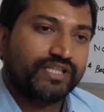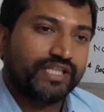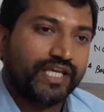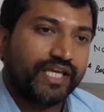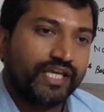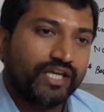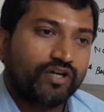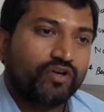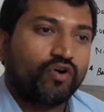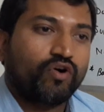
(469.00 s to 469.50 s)

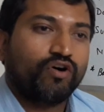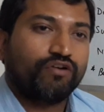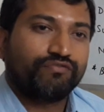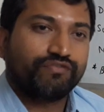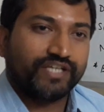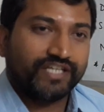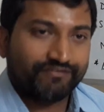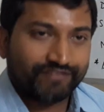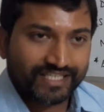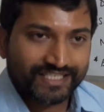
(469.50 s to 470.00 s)
think
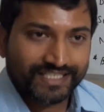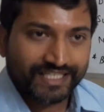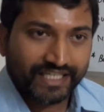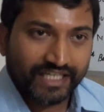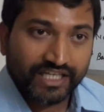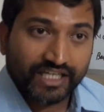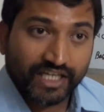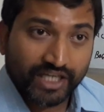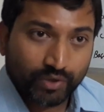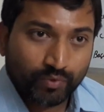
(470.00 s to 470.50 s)
of investing
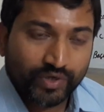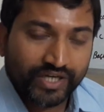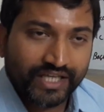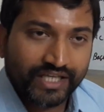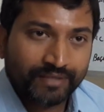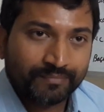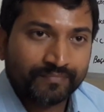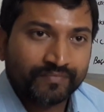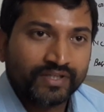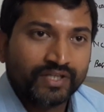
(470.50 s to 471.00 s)
in
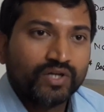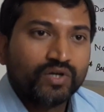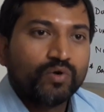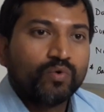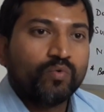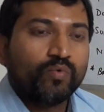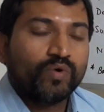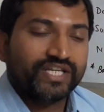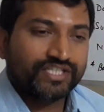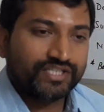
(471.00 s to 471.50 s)
equity,
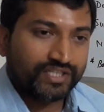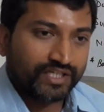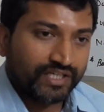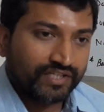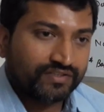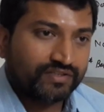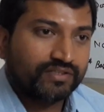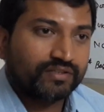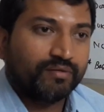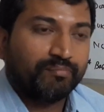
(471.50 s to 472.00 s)
which
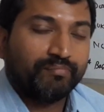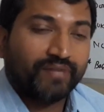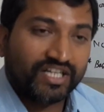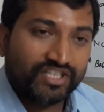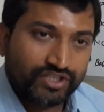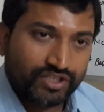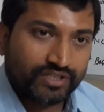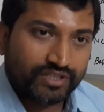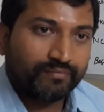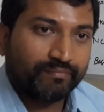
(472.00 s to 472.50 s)
is
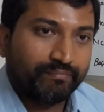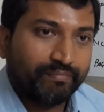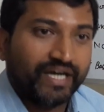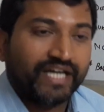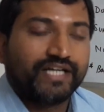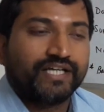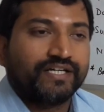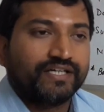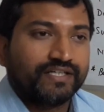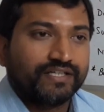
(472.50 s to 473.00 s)
much
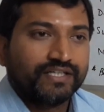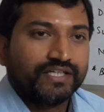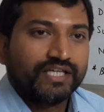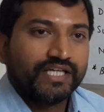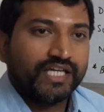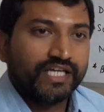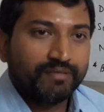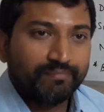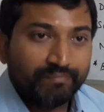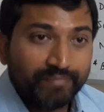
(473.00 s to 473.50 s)
better
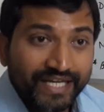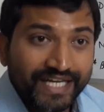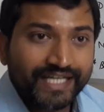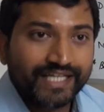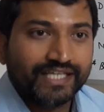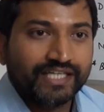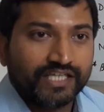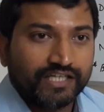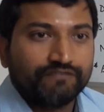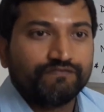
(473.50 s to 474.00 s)
in
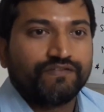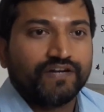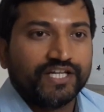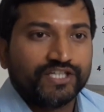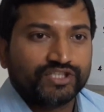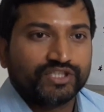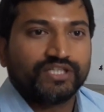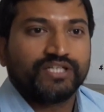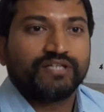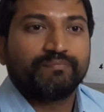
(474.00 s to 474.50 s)
beating
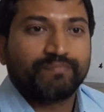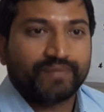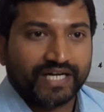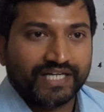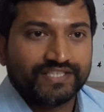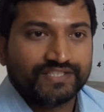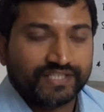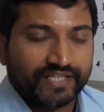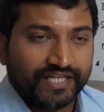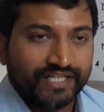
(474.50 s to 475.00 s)
inflation and
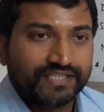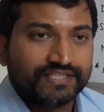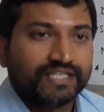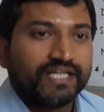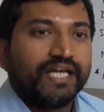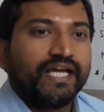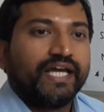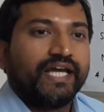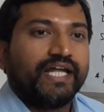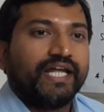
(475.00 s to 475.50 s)
price rise,
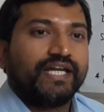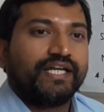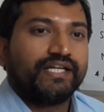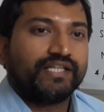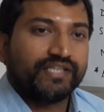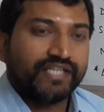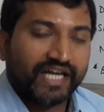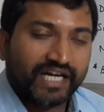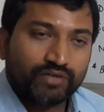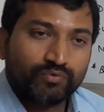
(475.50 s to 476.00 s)

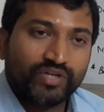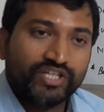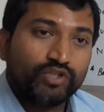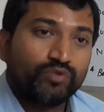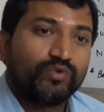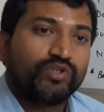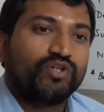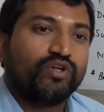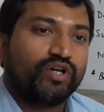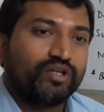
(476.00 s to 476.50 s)
and that way
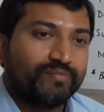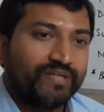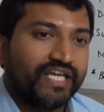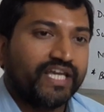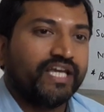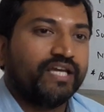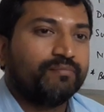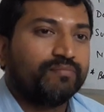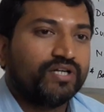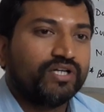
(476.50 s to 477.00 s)
you would not be
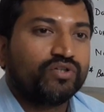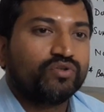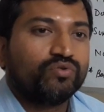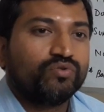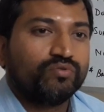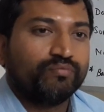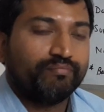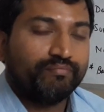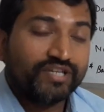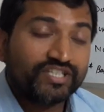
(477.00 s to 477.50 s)
able
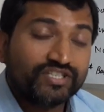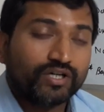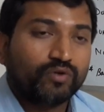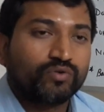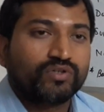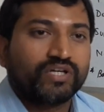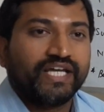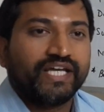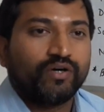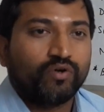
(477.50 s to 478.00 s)
to miss
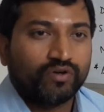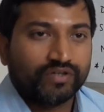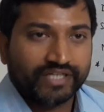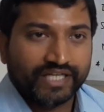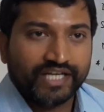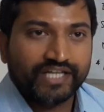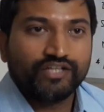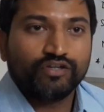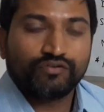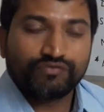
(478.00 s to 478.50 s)
out on
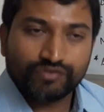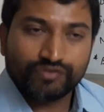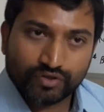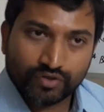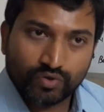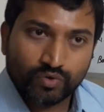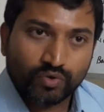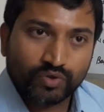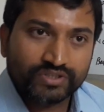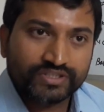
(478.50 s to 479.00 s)
any of your
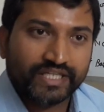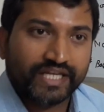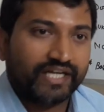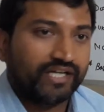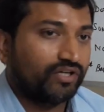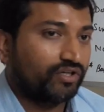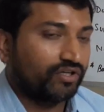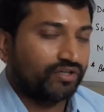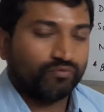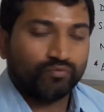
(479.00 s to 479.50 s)
goals,
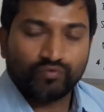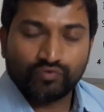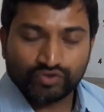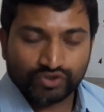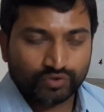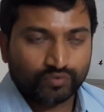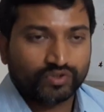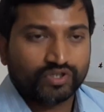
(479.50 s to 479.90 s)
and you